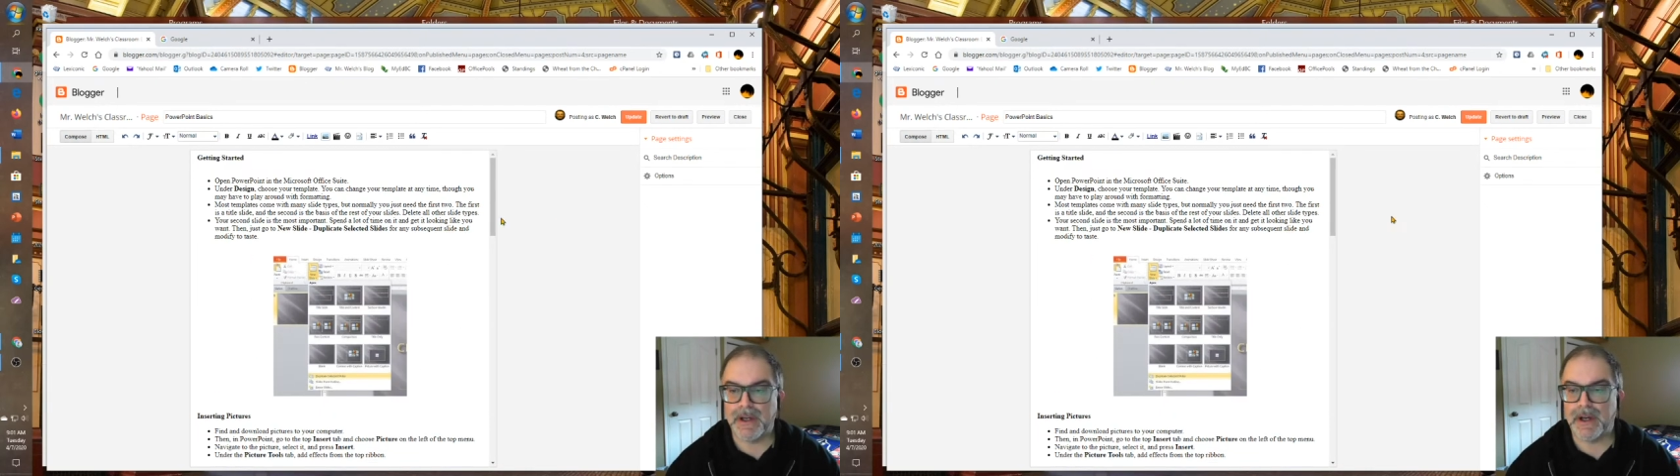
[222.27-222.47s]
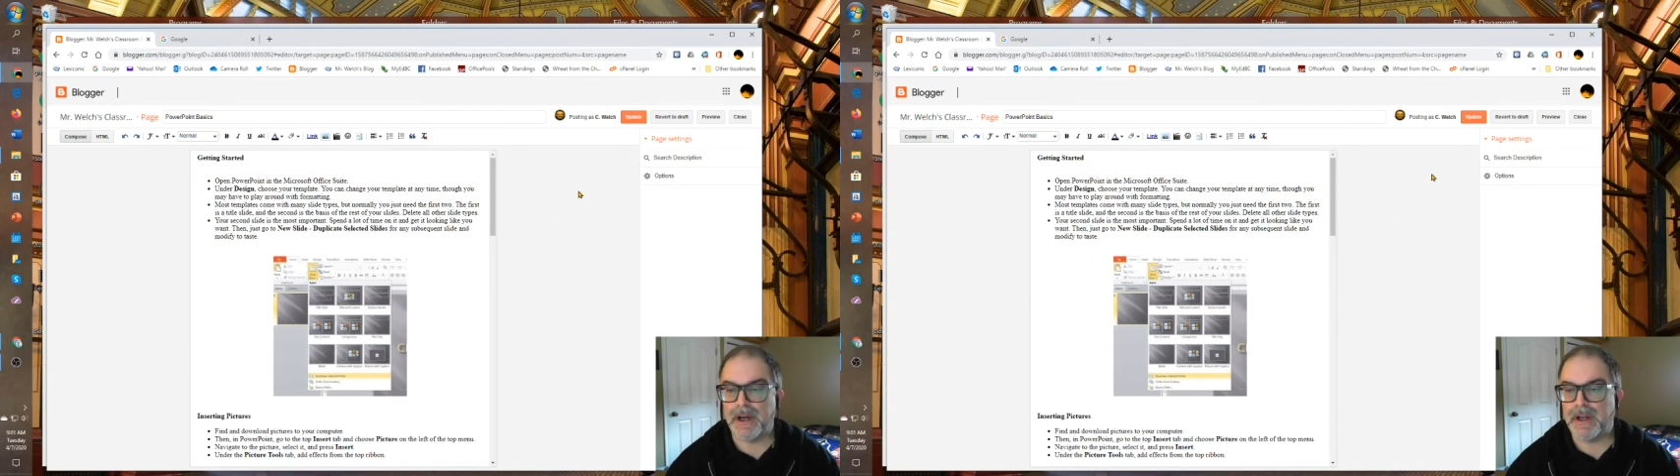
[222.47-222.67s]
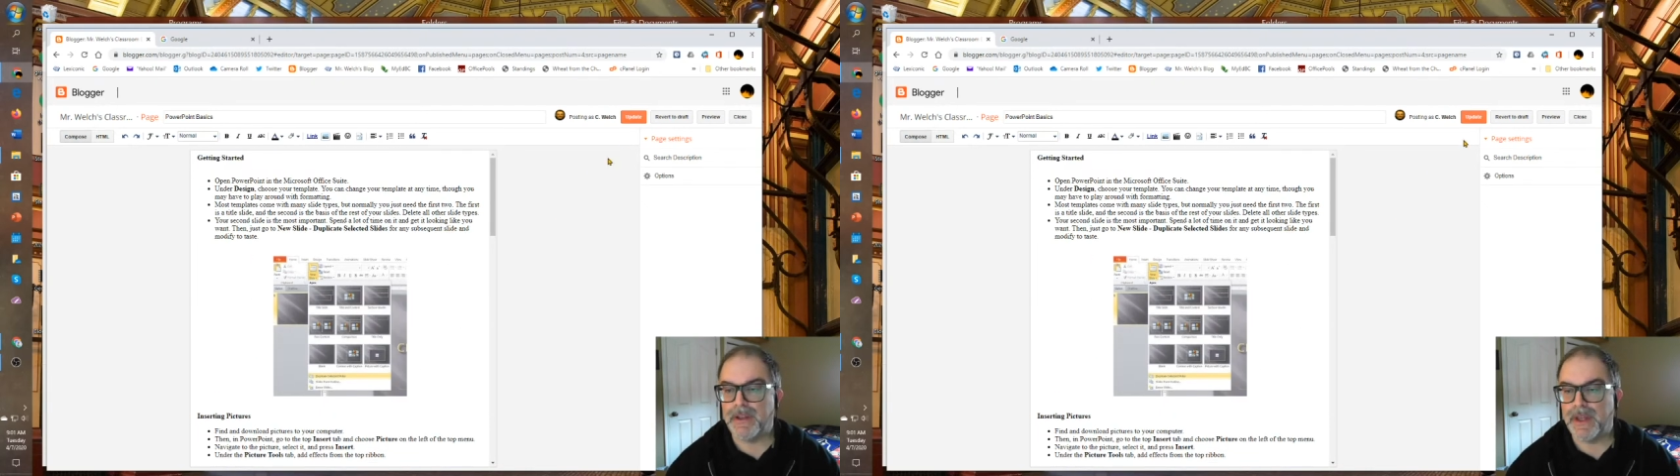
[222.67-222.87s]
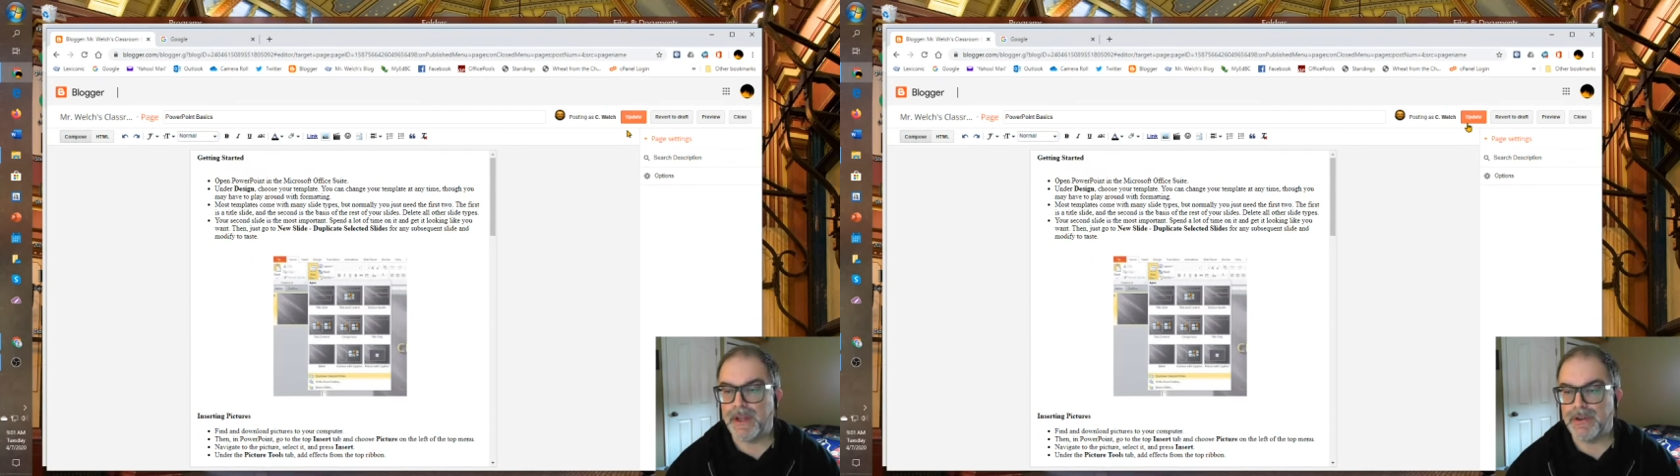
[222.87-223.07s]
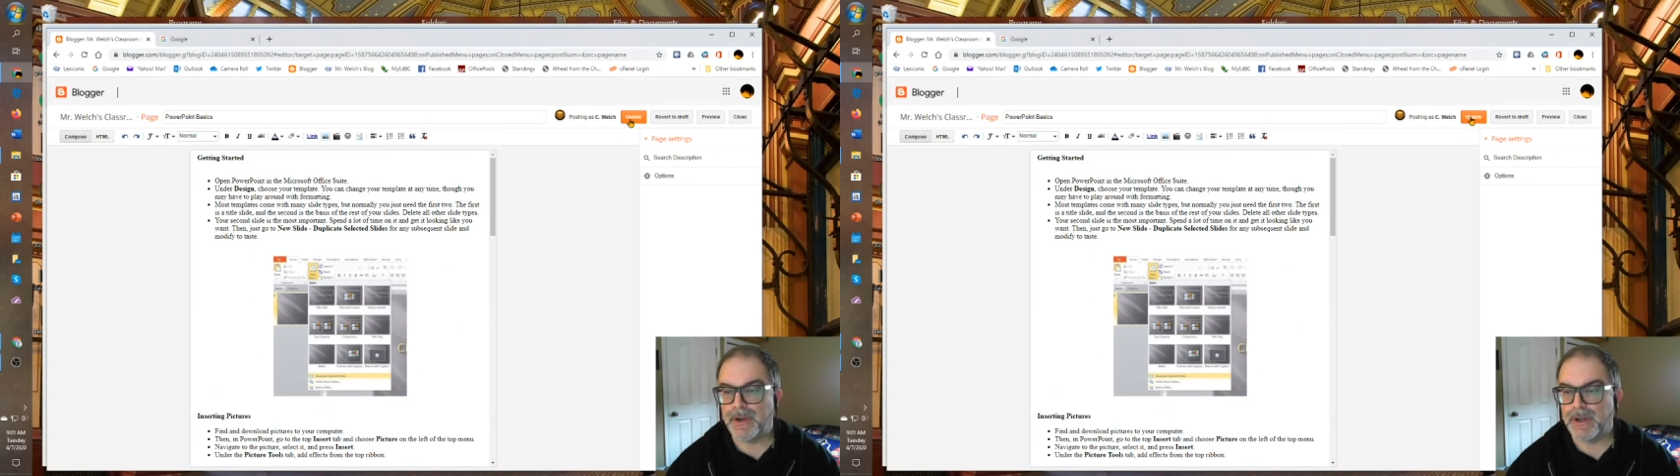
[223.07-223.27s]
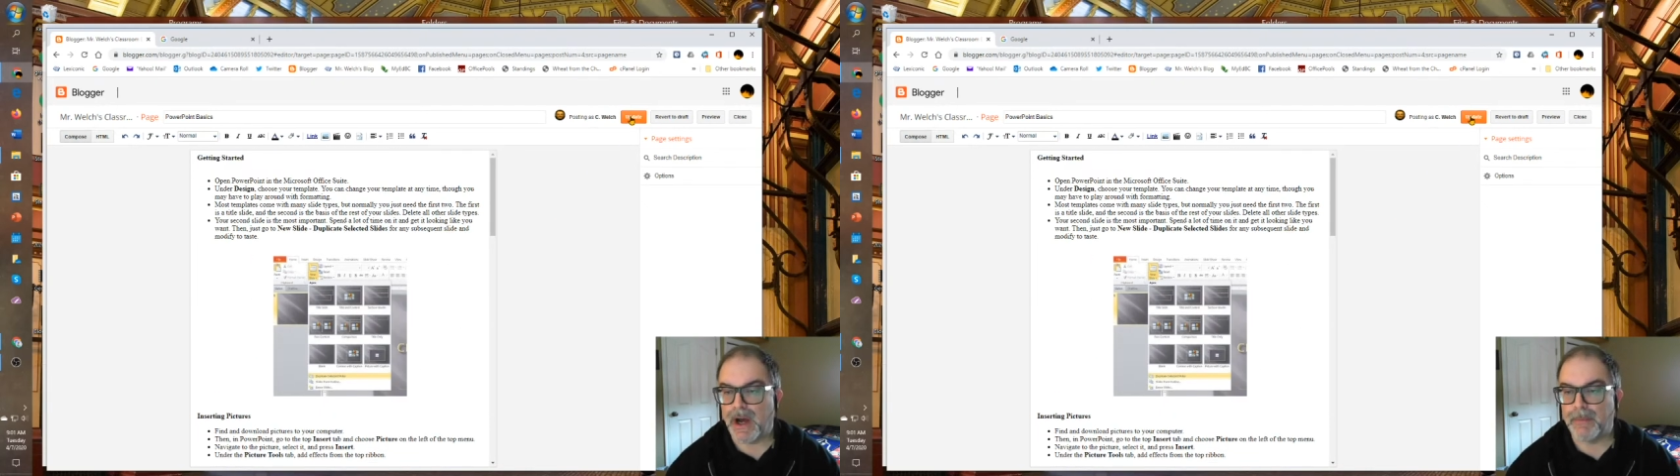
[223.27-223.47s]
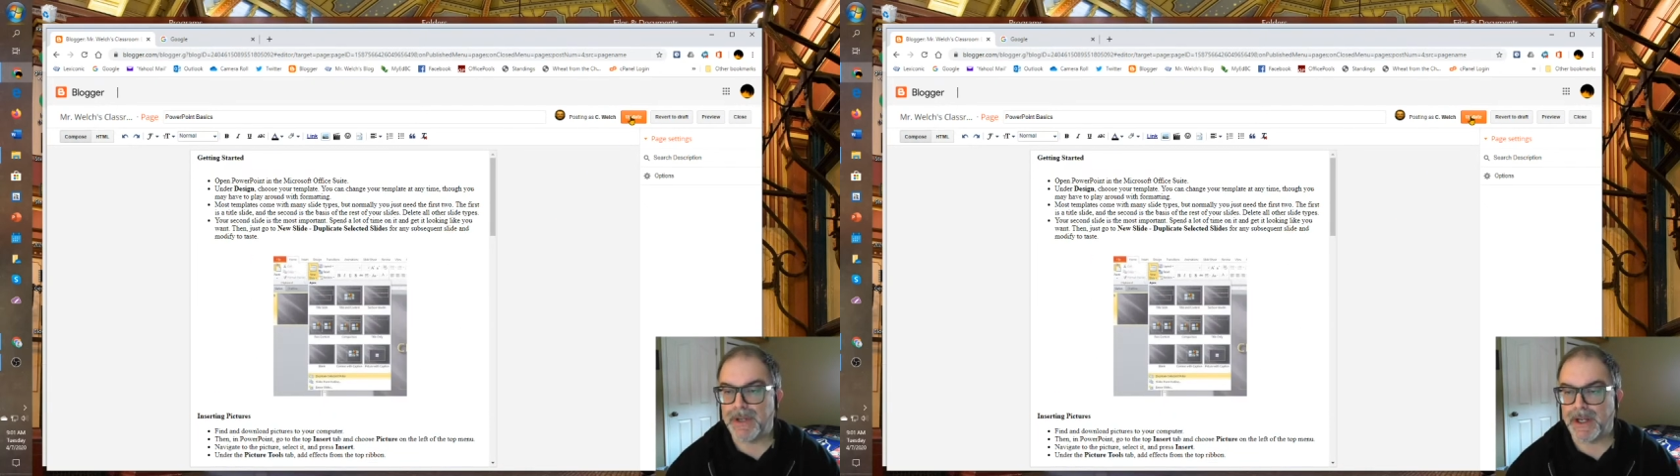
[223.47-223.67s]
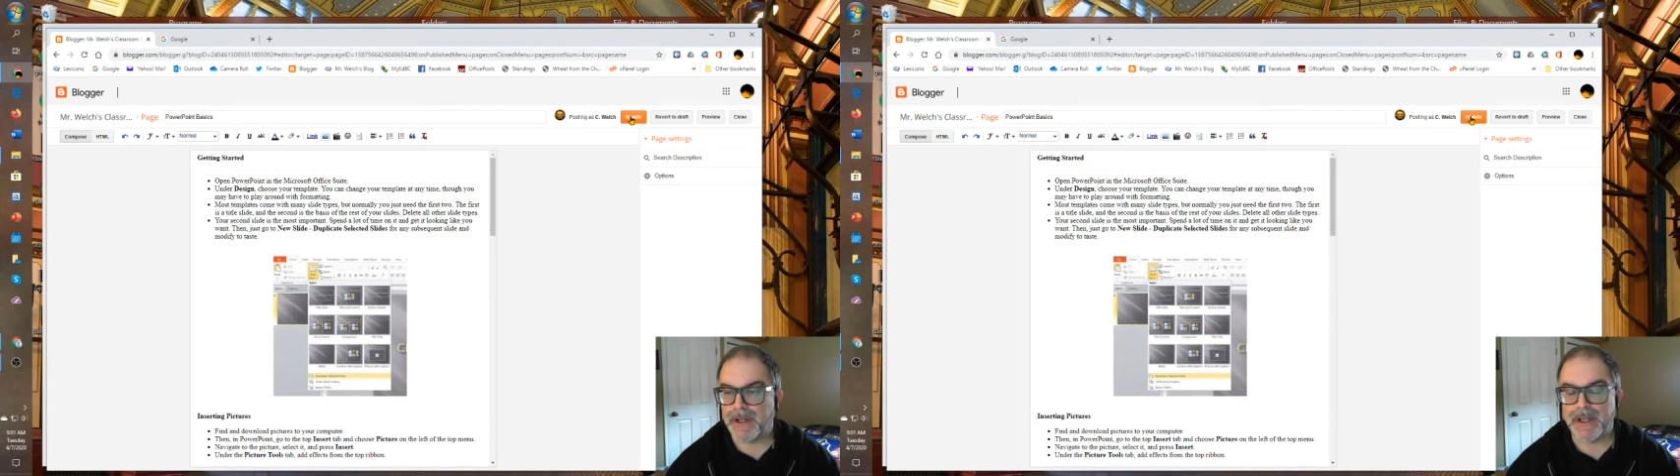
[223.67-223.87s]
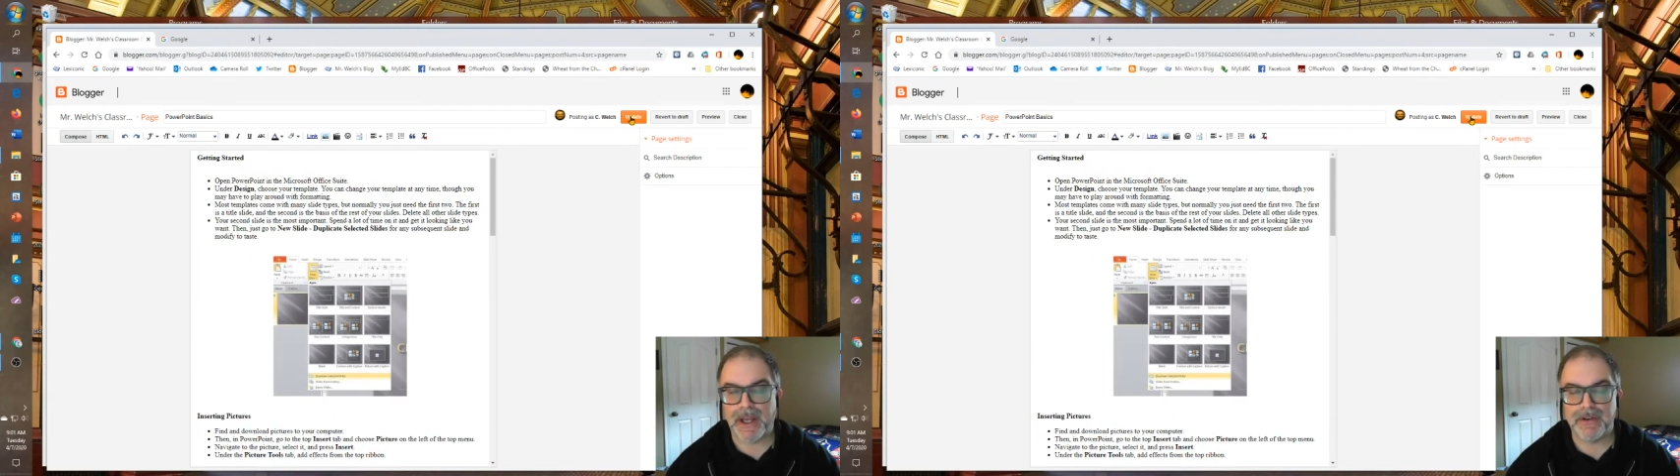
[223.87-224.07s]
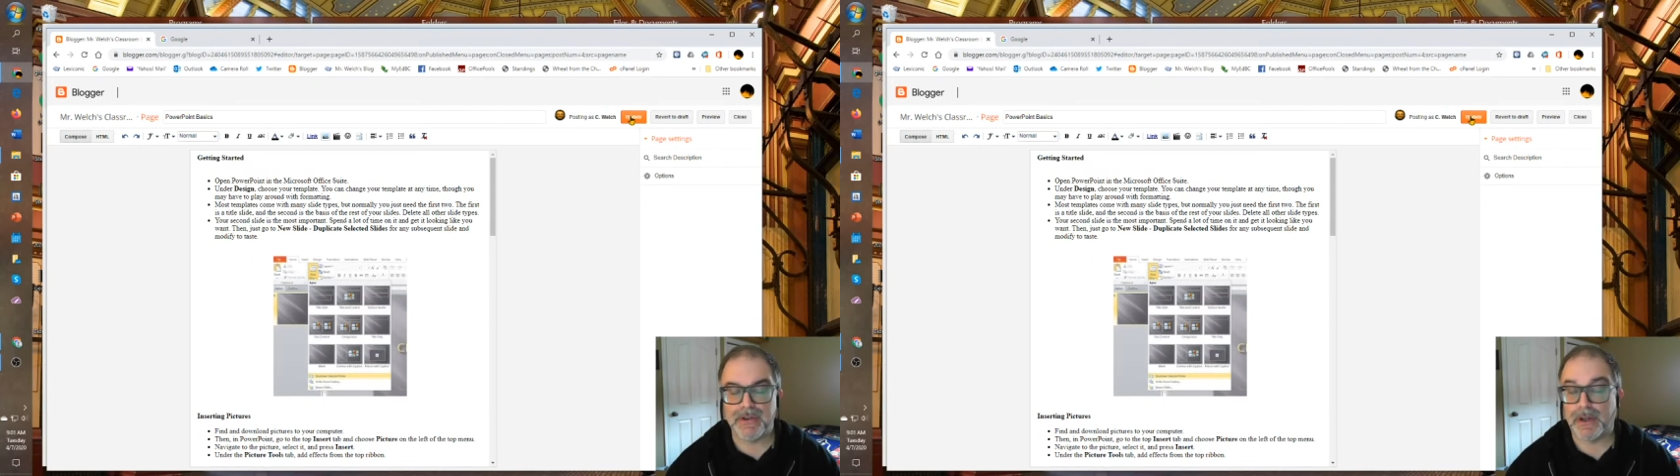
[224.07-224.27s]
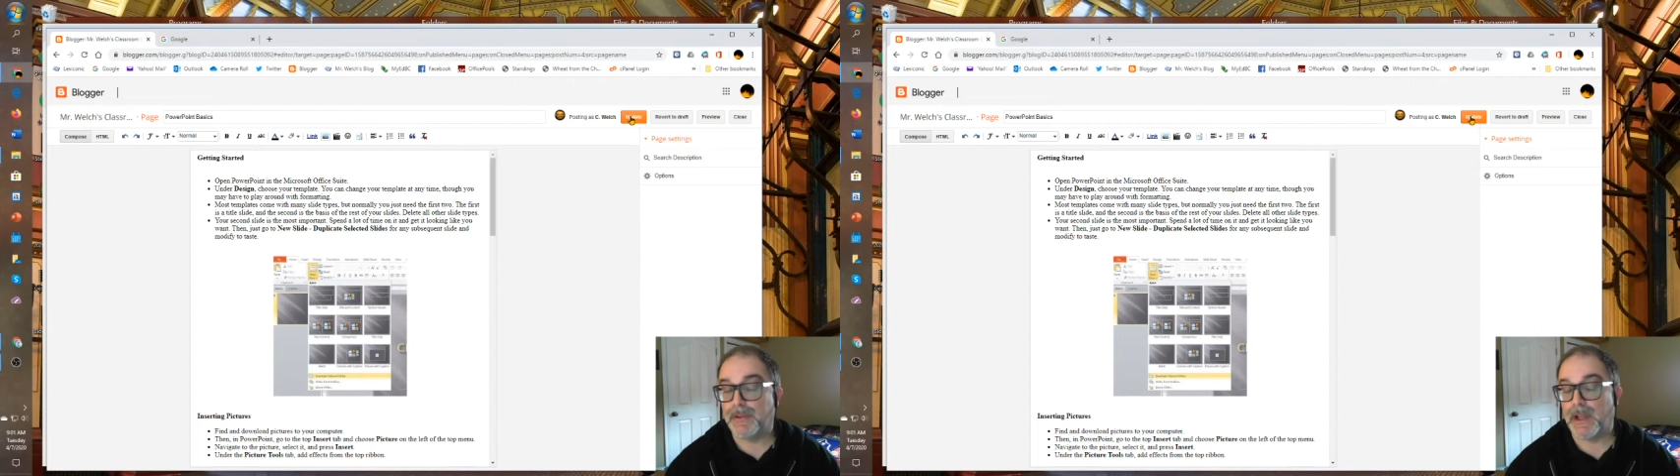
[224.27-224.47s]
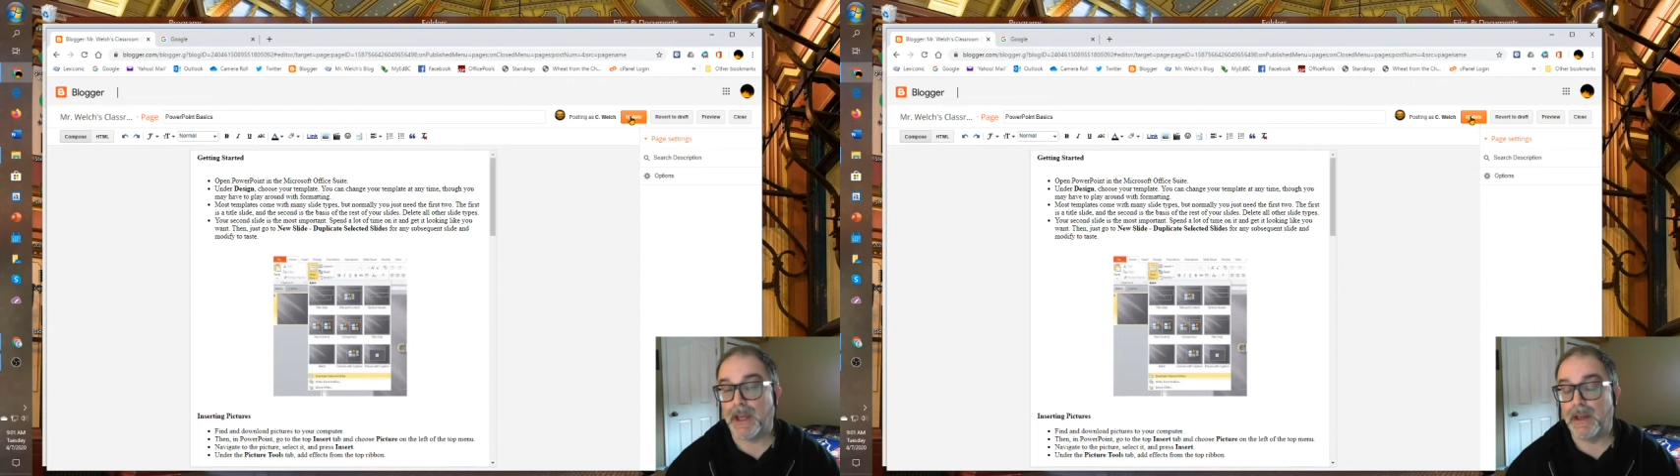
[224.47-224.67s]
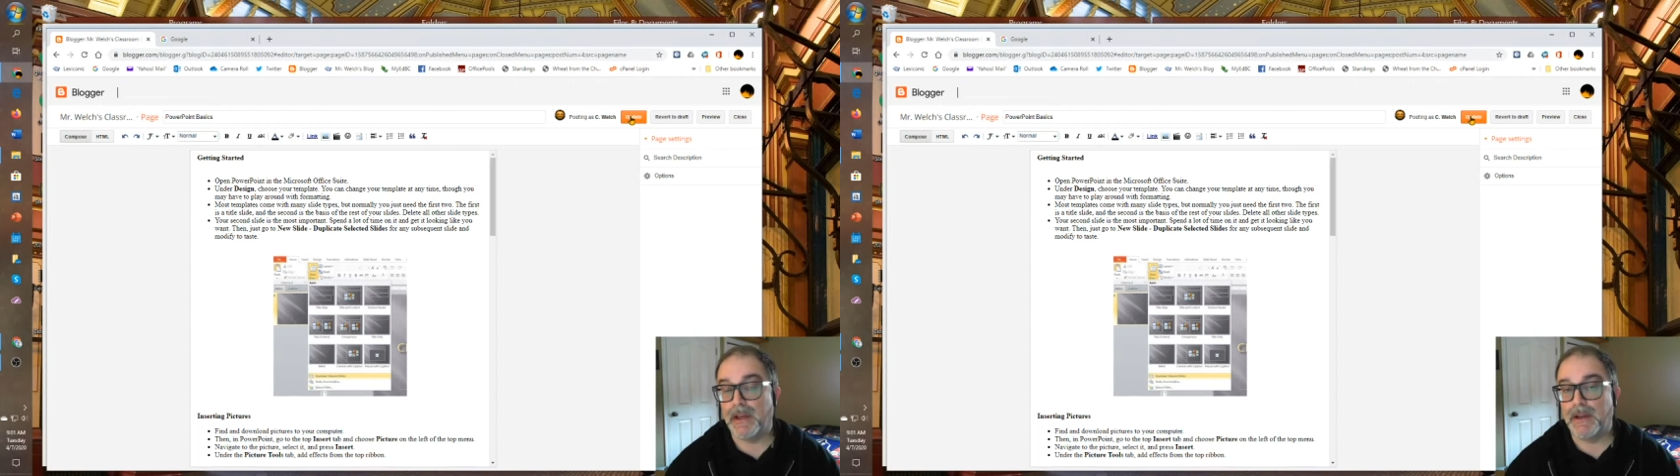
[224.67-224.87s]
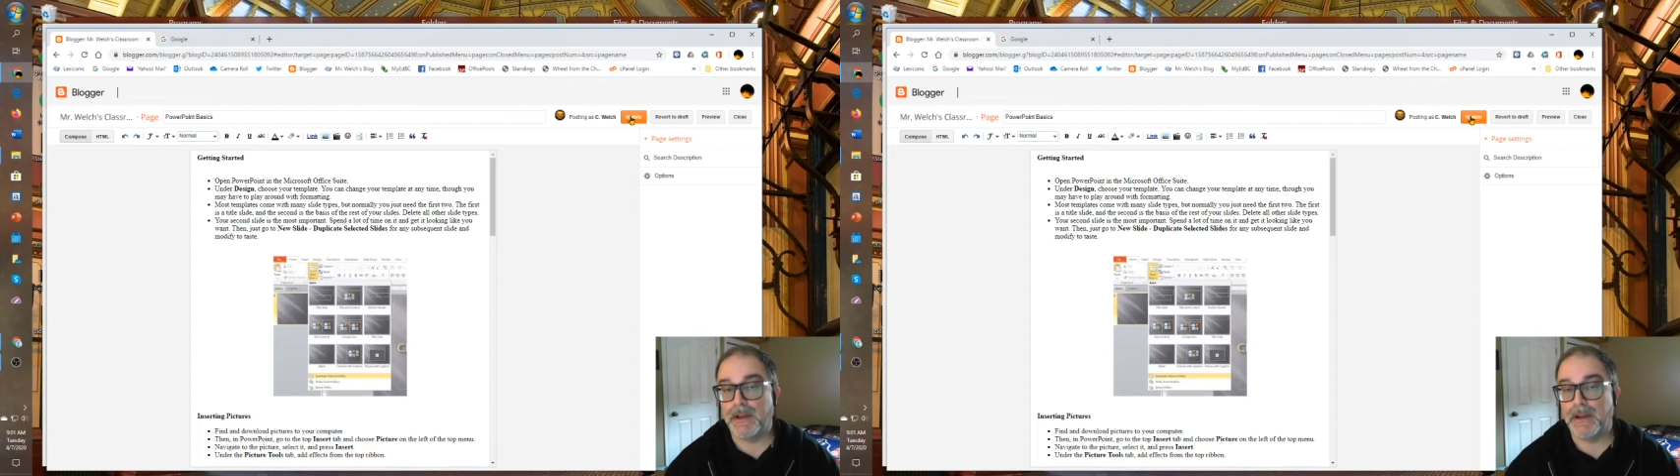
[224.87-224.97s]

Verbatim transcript: and then you can update it again just like,